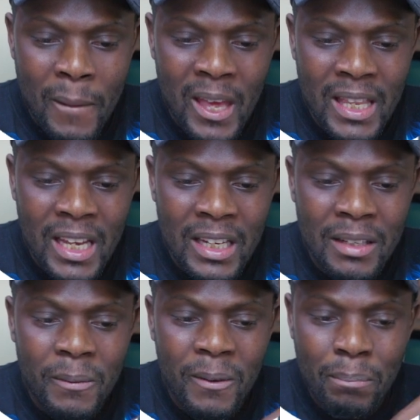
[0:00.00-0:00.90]
and
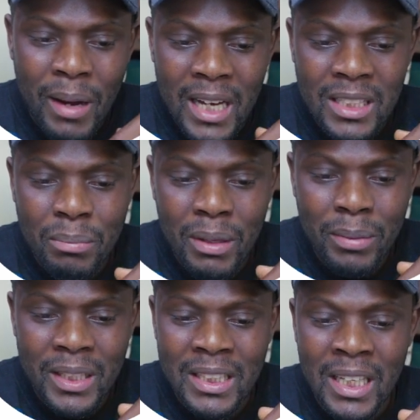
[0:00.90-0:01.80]
then past
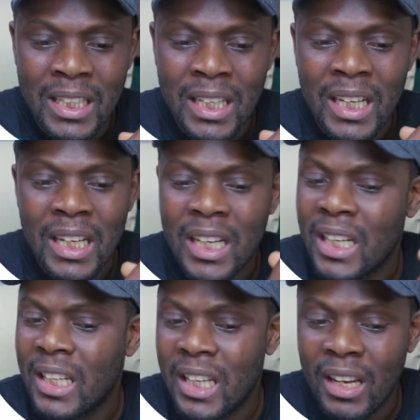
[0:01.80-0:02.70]
papers that
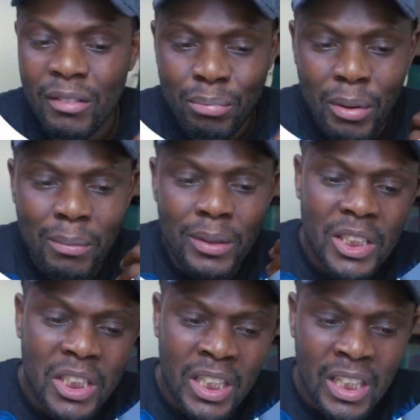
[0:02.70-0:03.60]
they have
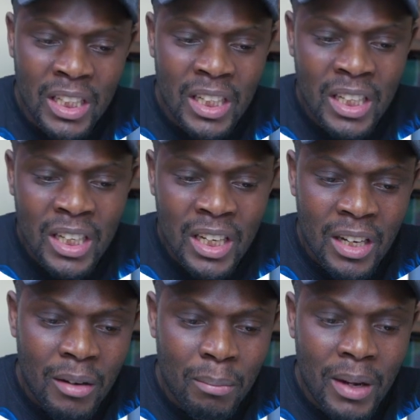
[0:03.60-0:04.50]
published here,
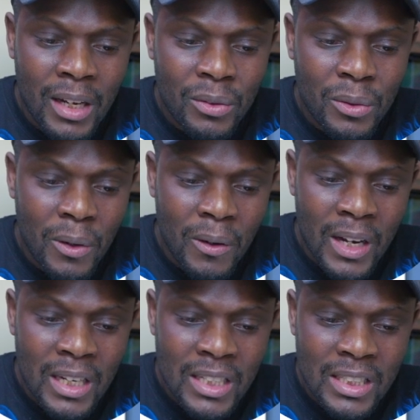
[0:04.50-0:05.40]

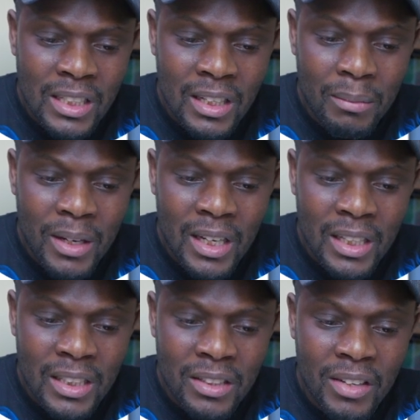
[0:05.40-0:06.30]
microorganism
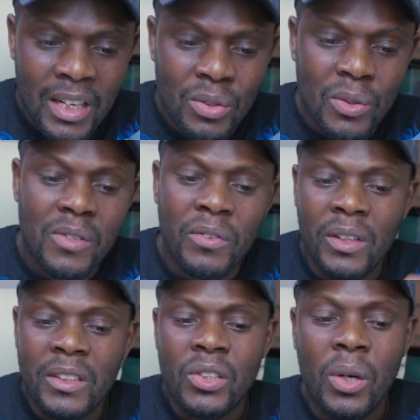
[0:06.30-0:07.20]
and
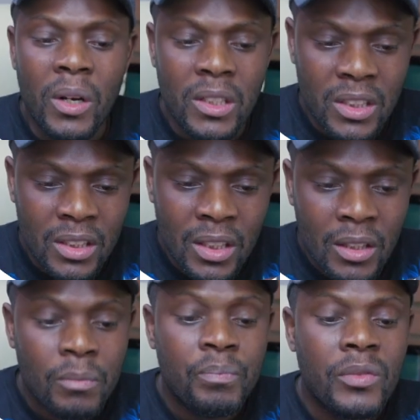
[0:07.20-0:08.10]
rhizosphere soils.
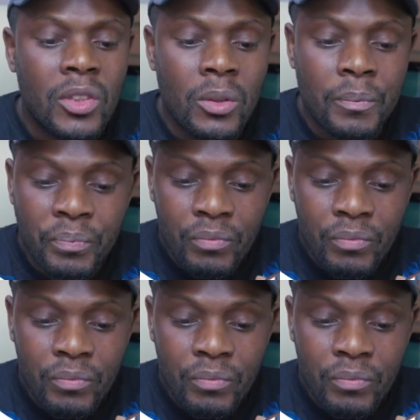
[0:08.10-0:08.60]
So